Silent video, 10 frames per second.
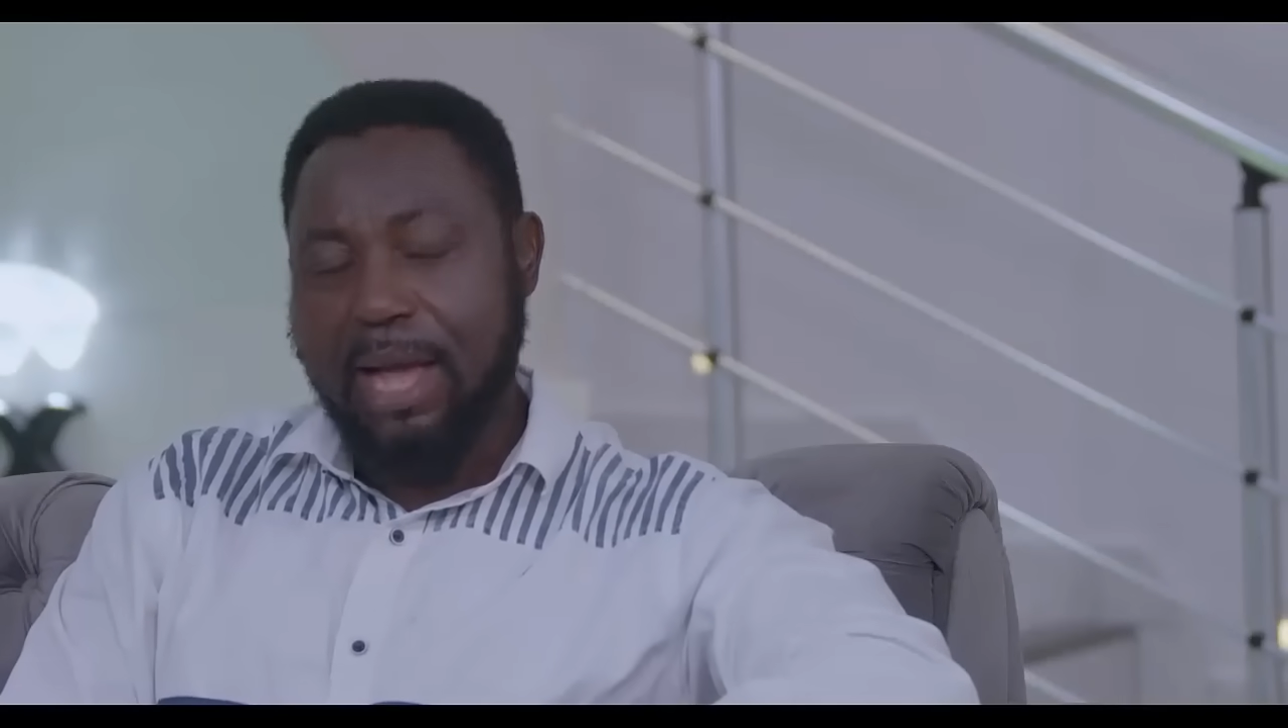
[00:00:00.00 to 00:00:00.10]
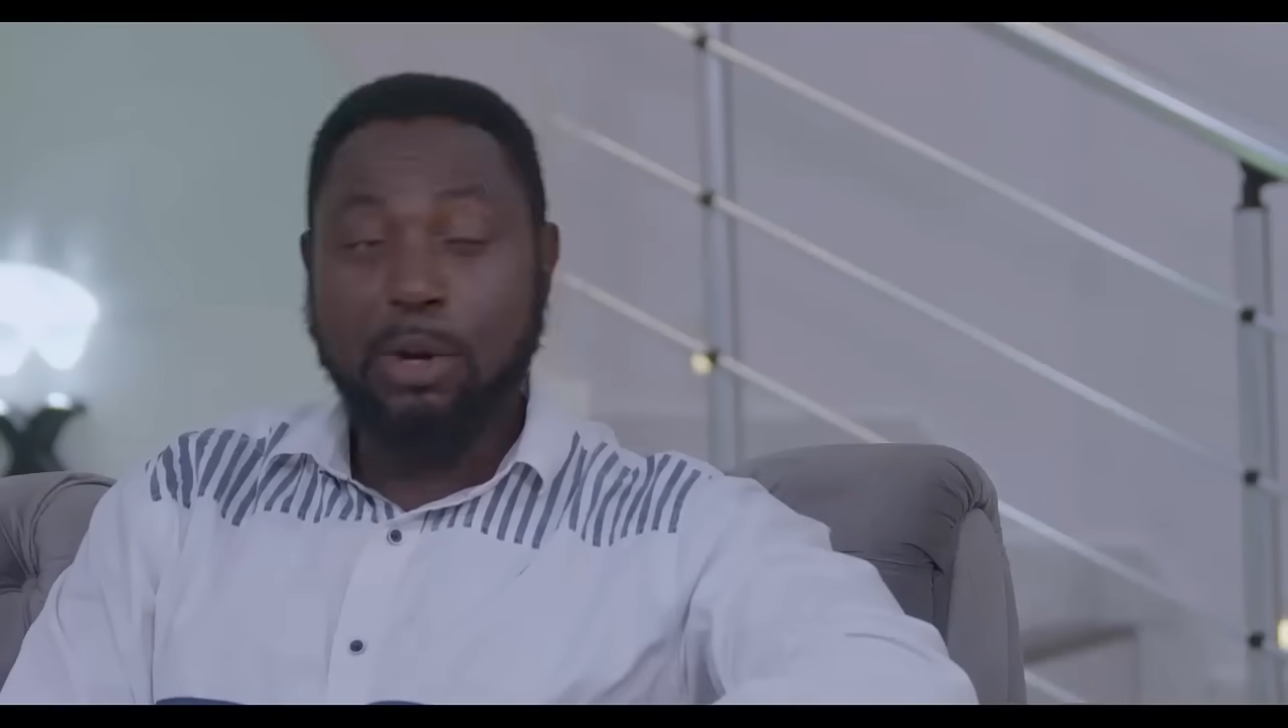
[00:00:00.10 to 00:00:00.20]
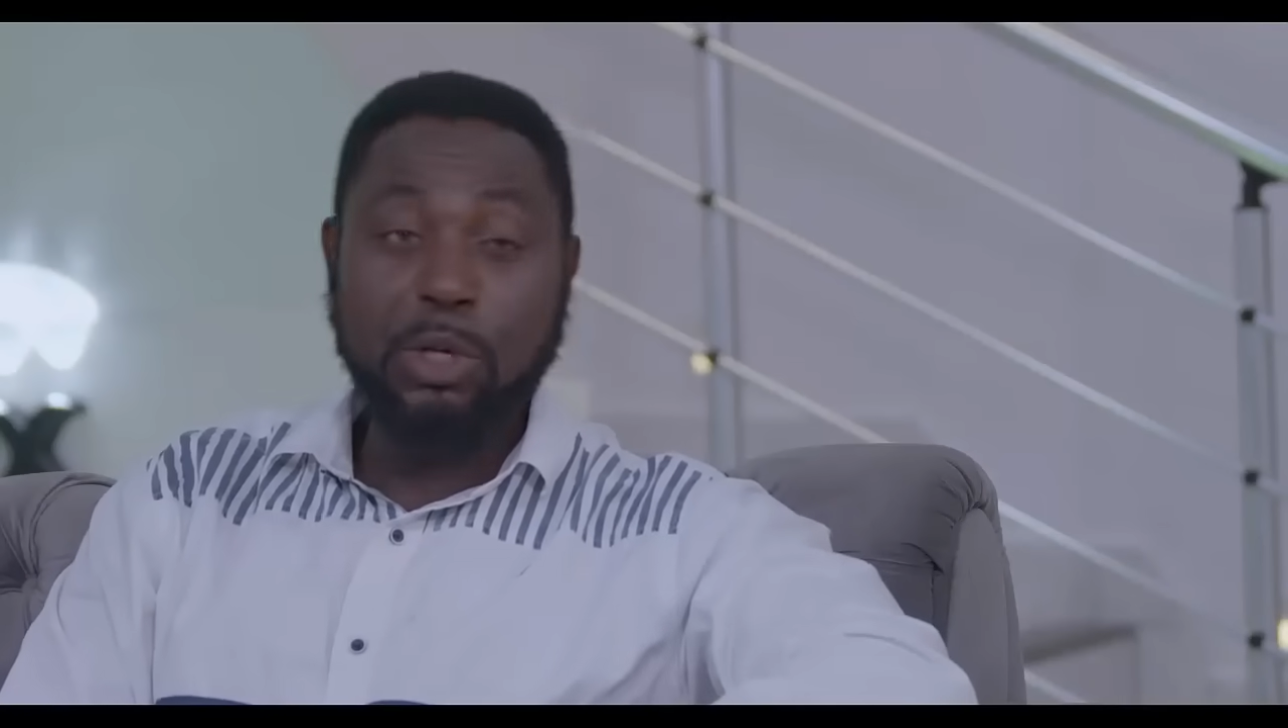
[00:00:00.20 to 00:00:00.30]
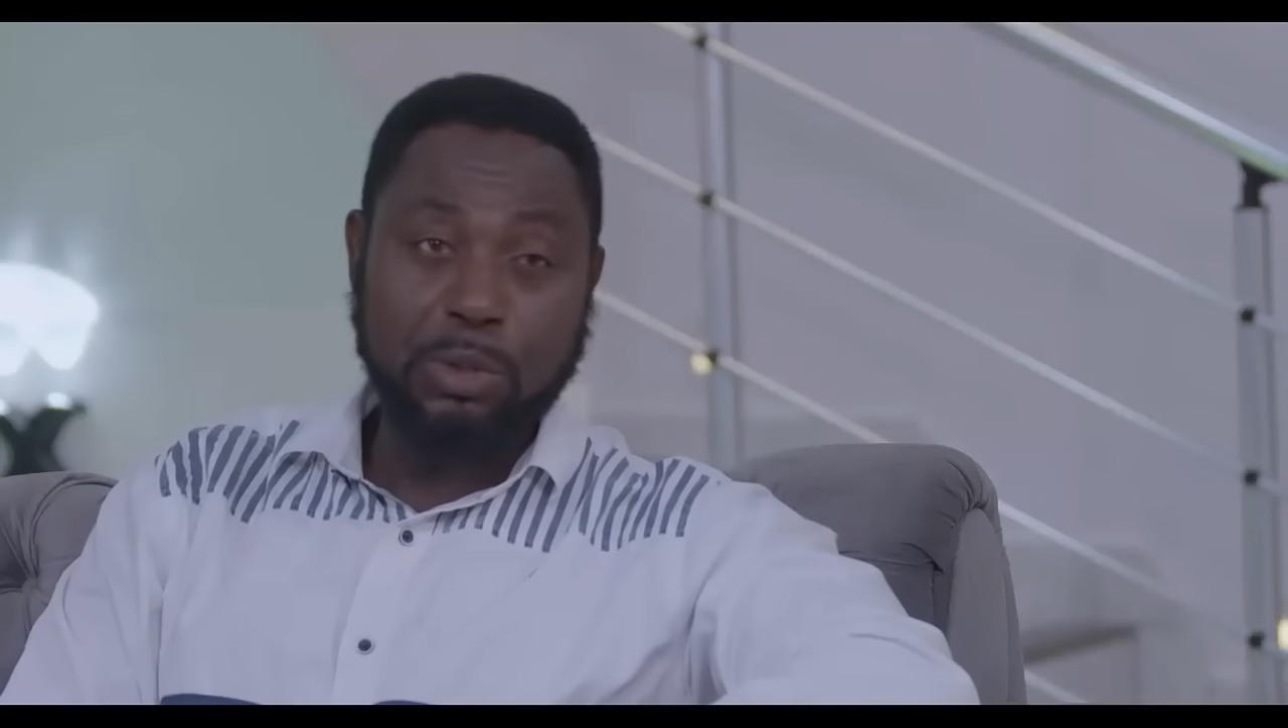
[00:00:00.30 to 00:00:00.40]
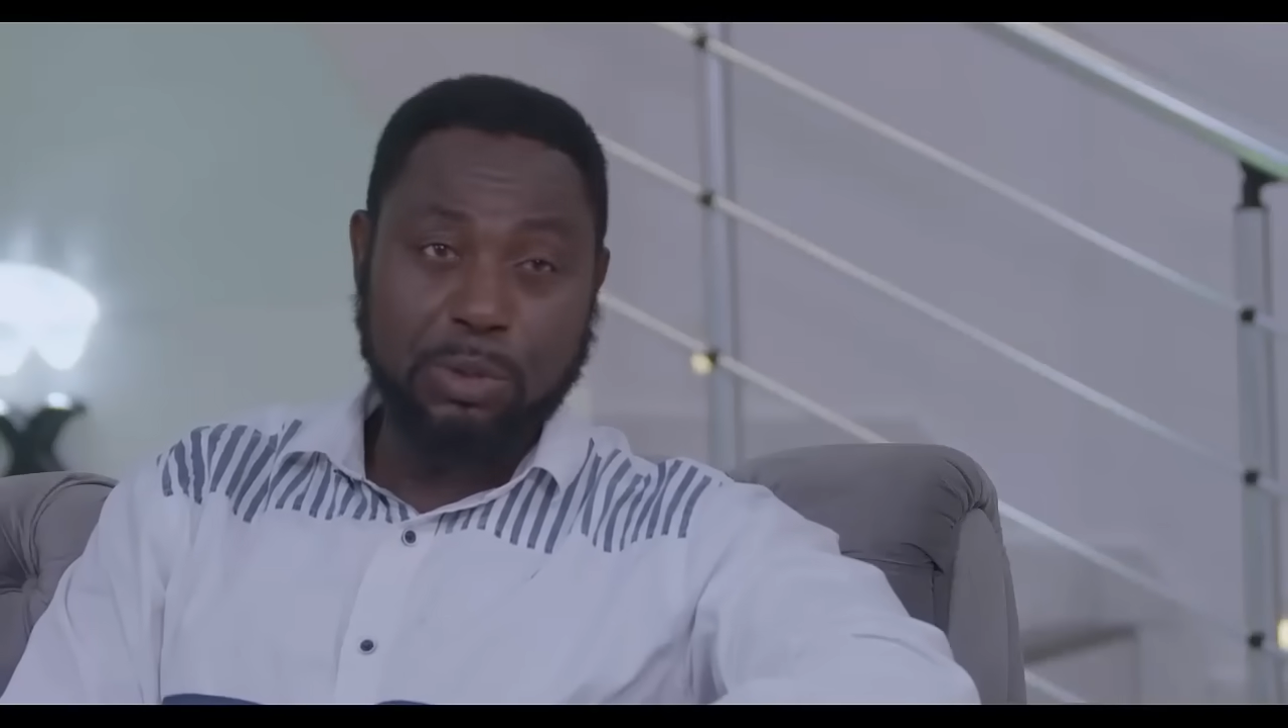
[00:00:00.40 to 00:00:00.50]

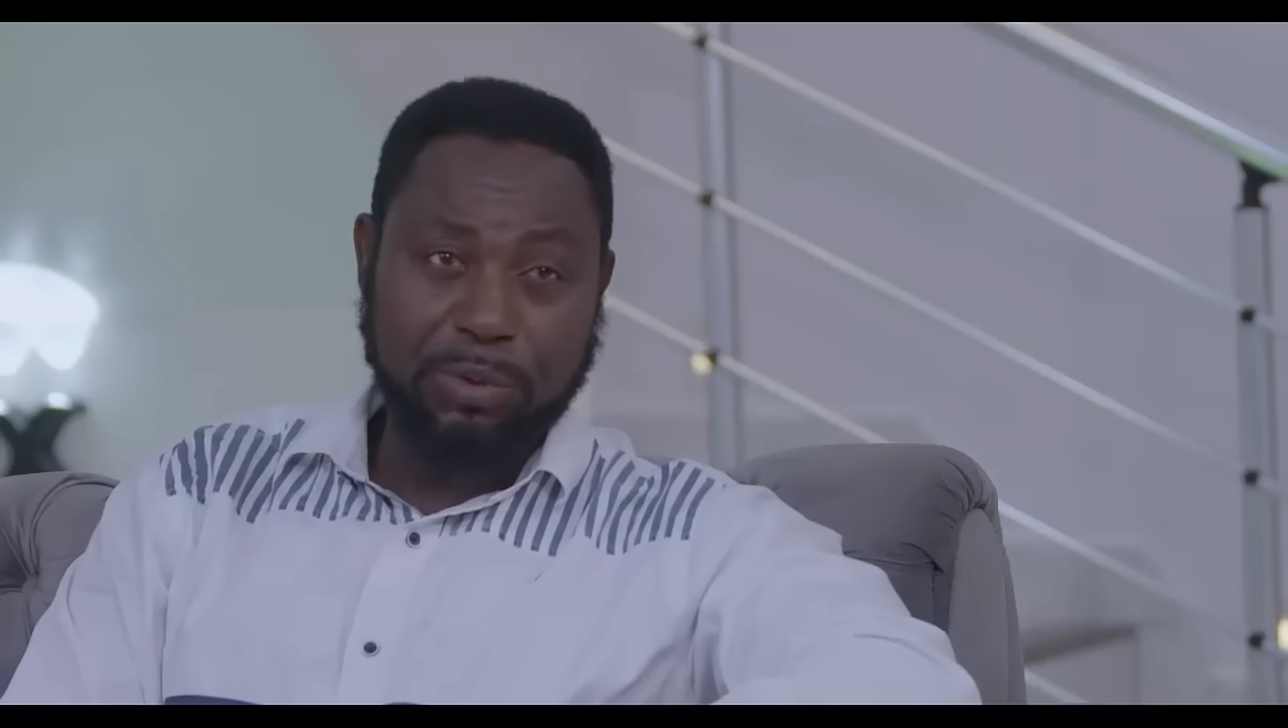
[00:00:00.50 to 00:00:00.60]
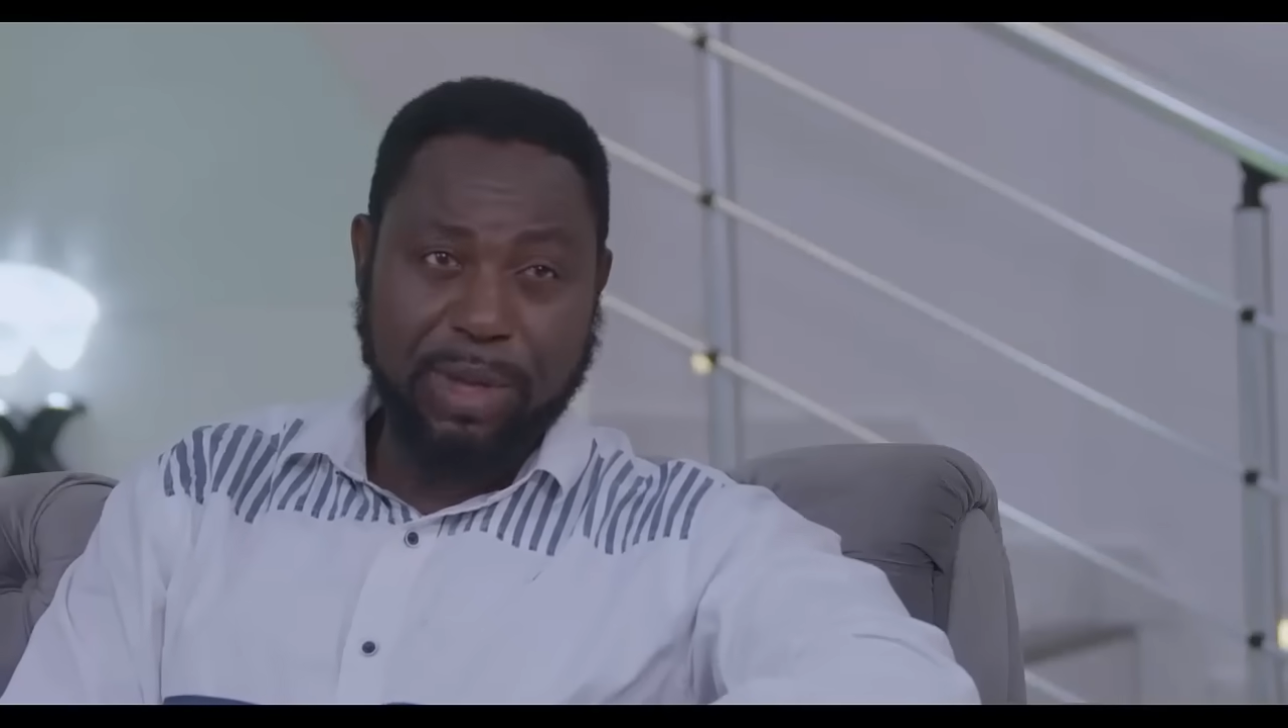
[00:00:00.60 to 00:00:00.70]
got to know